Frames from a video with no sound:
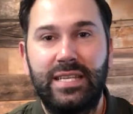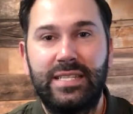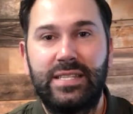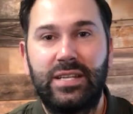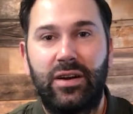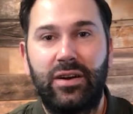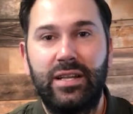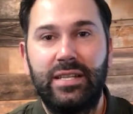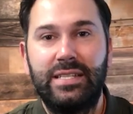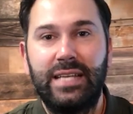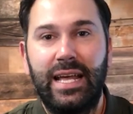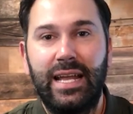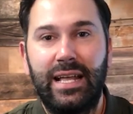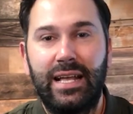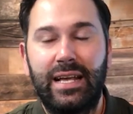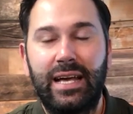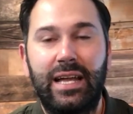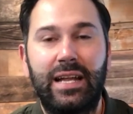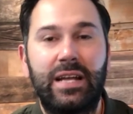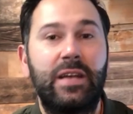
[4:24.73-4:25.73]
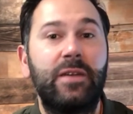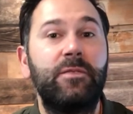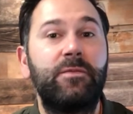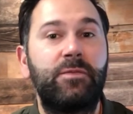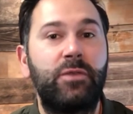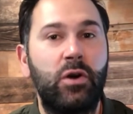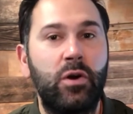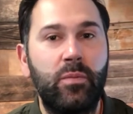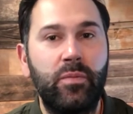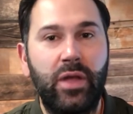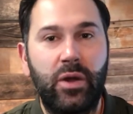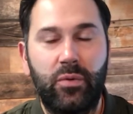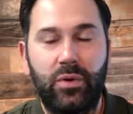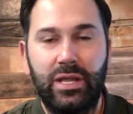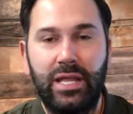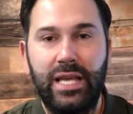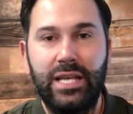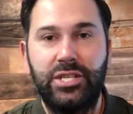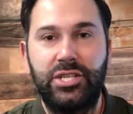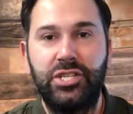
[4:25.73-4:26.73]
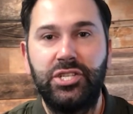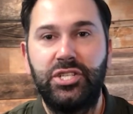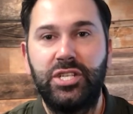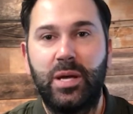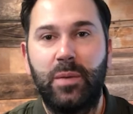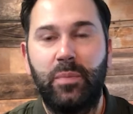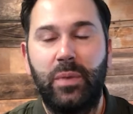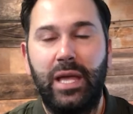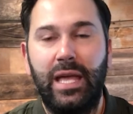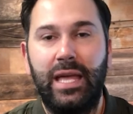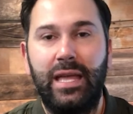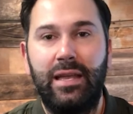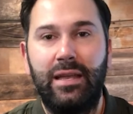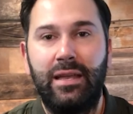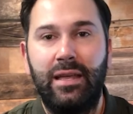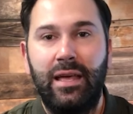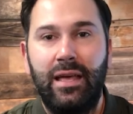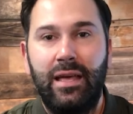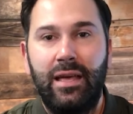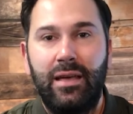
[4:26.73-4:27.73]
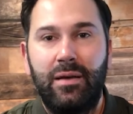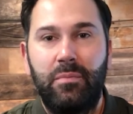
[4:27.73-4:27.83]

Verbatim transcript: they started dating. Kind of confirmed their relationship in